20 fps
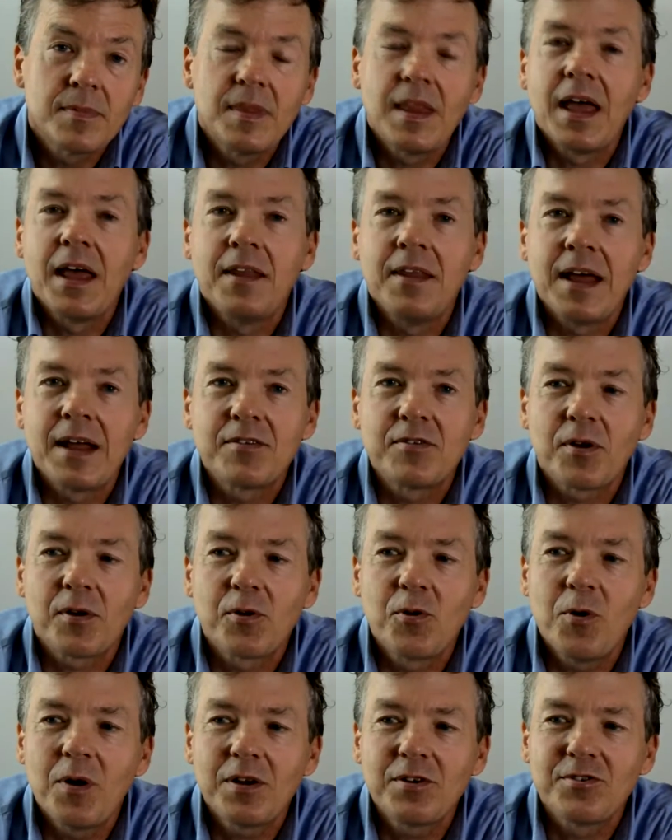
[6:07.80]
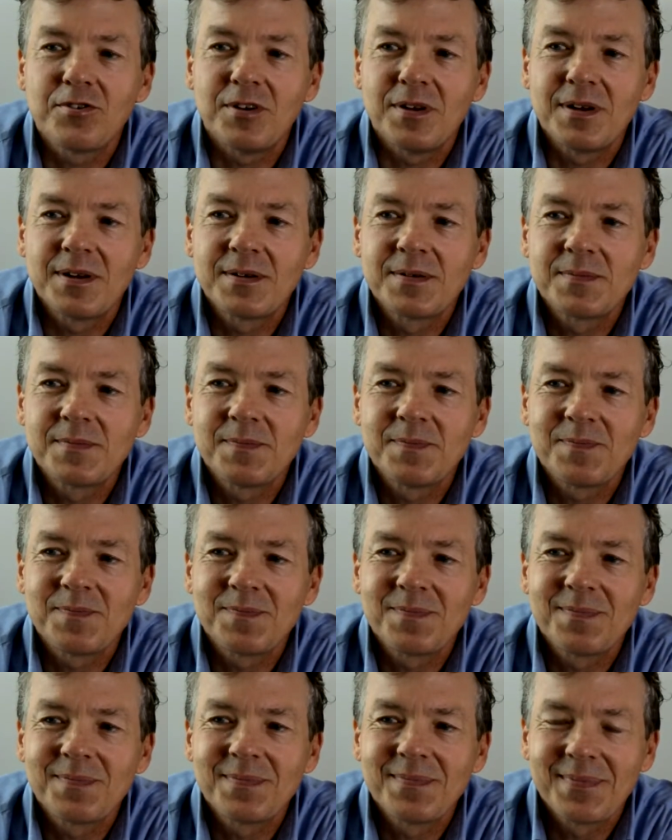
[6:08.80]
And that's our question.
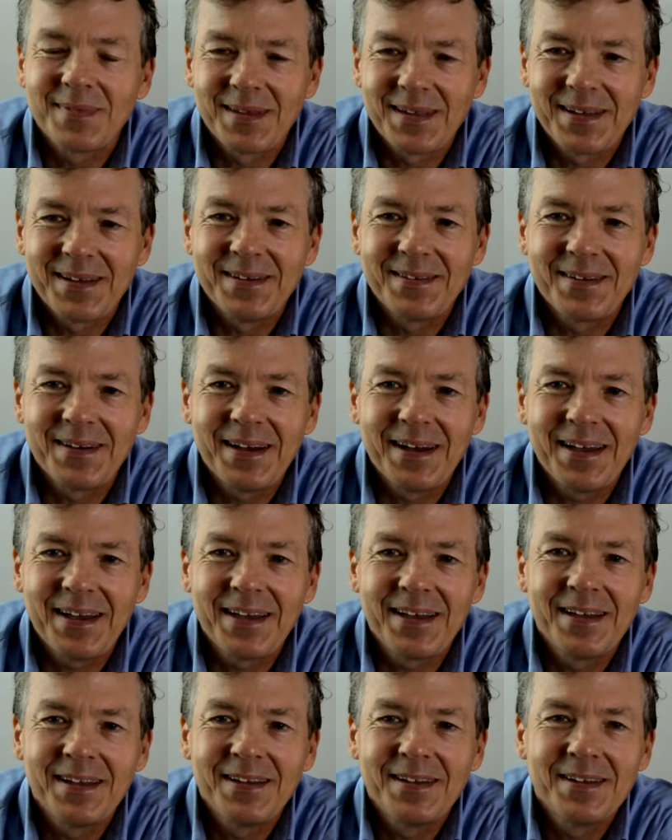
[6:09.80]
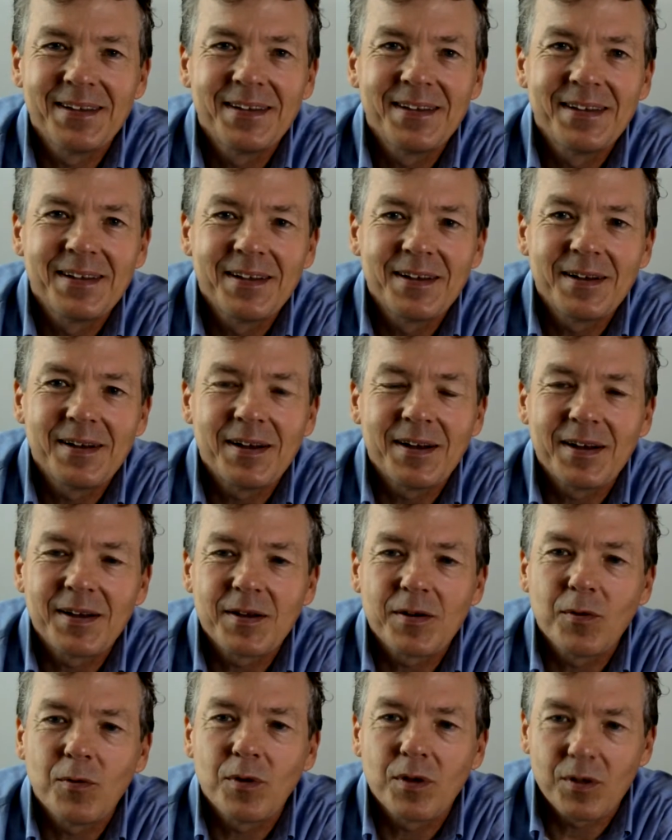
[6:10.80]
Okay.
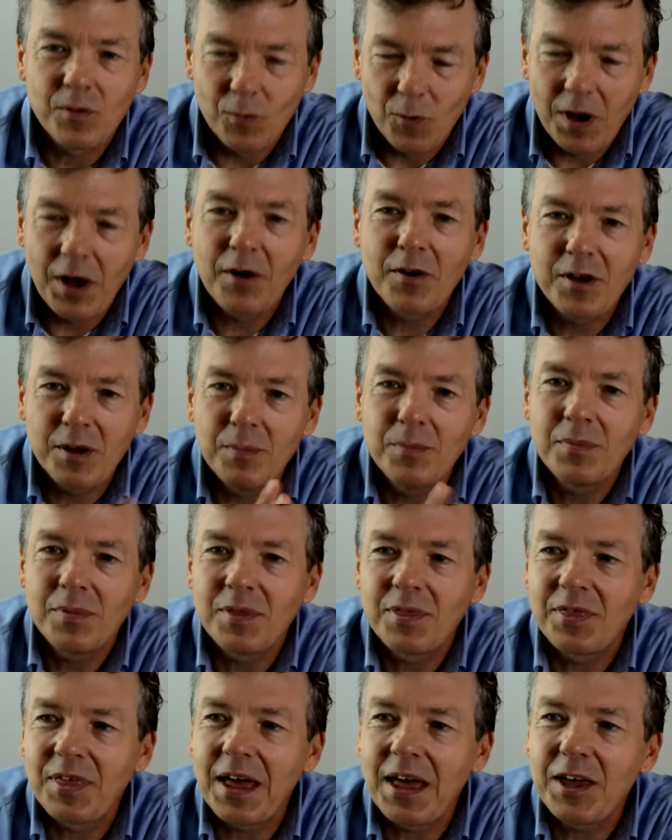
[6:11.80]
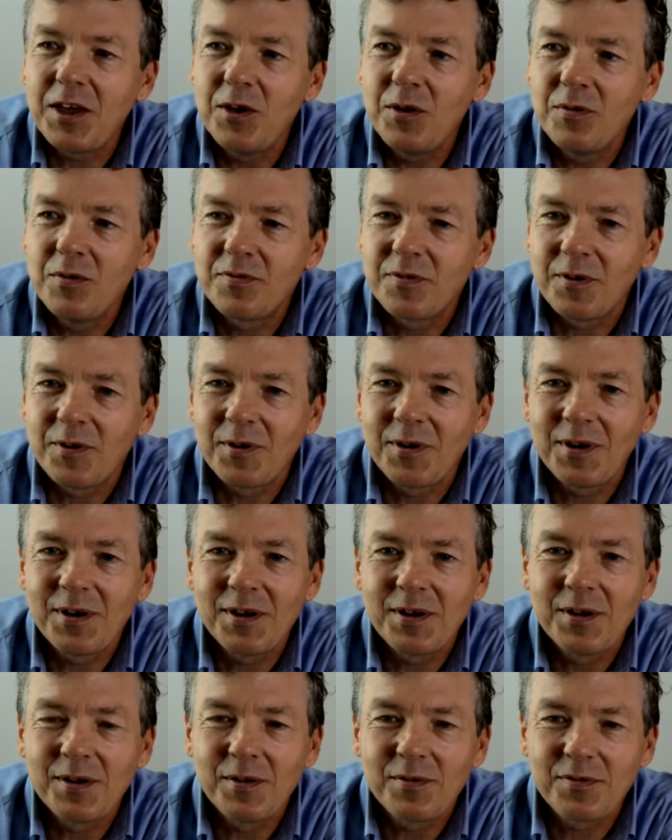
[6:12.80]
Welcome. Thank you for
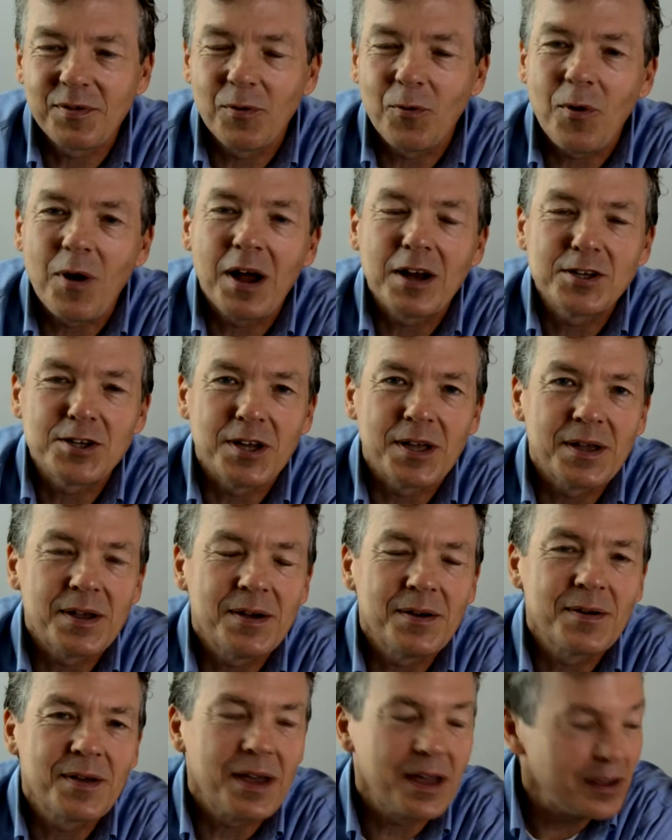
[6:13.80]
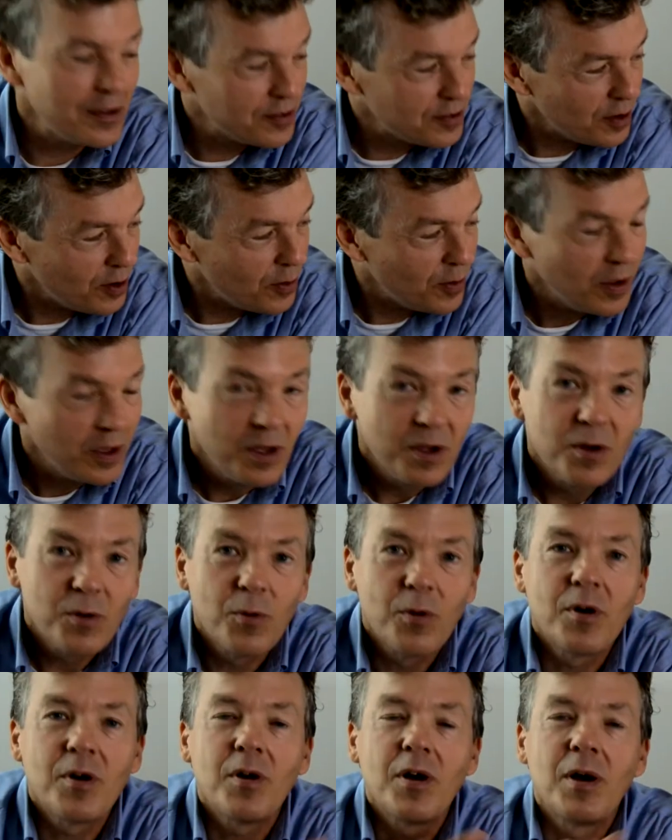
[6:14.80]
watching. Okay. So
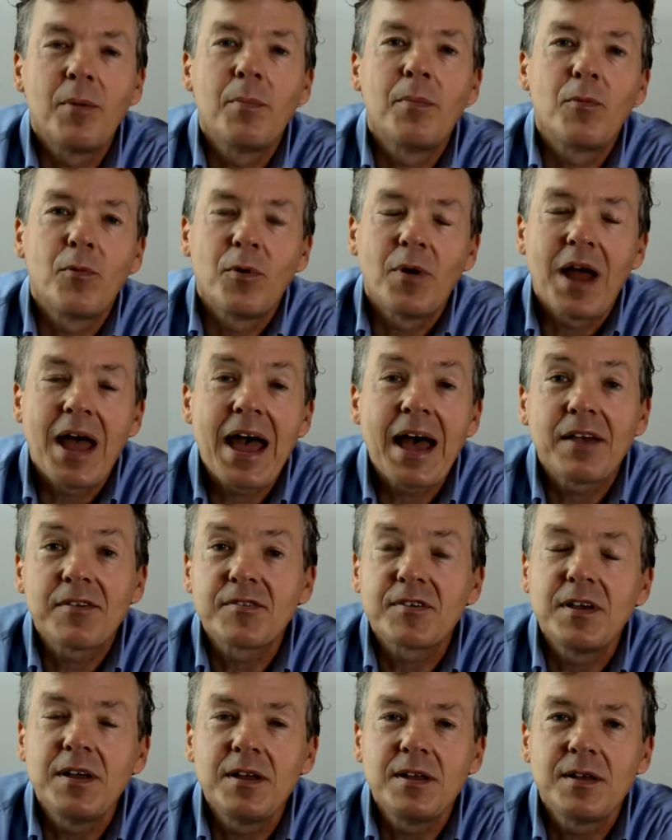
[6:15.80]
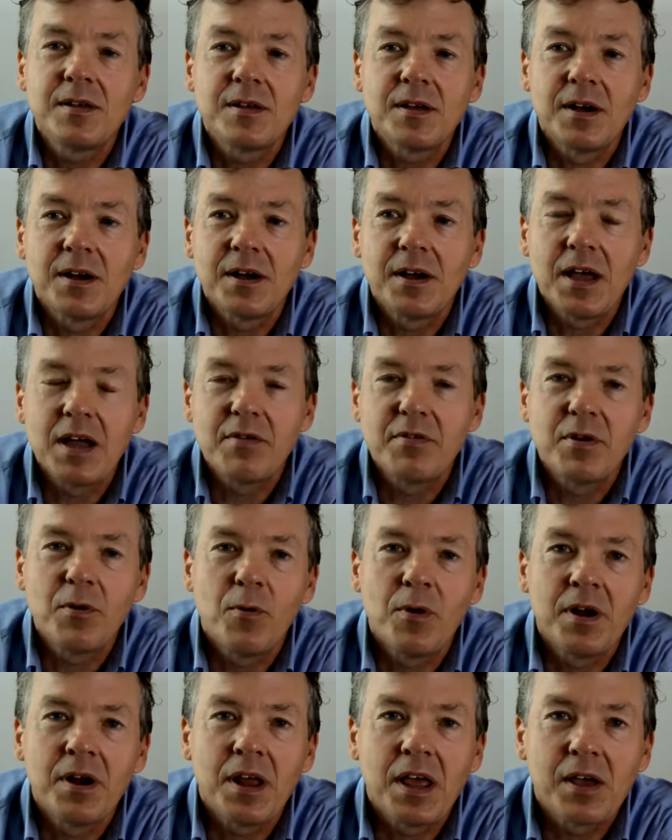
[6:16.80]
we're asking
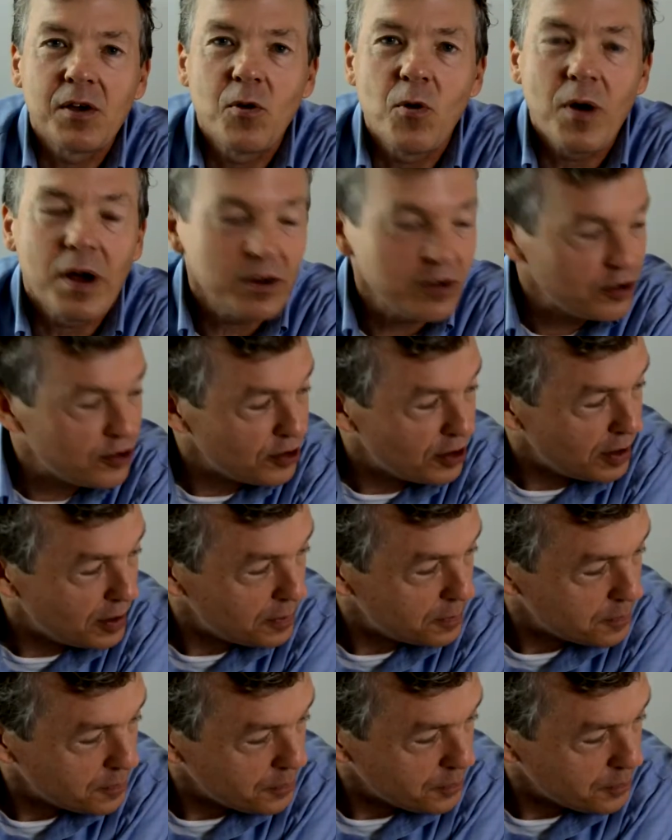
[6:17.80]
everyone a question.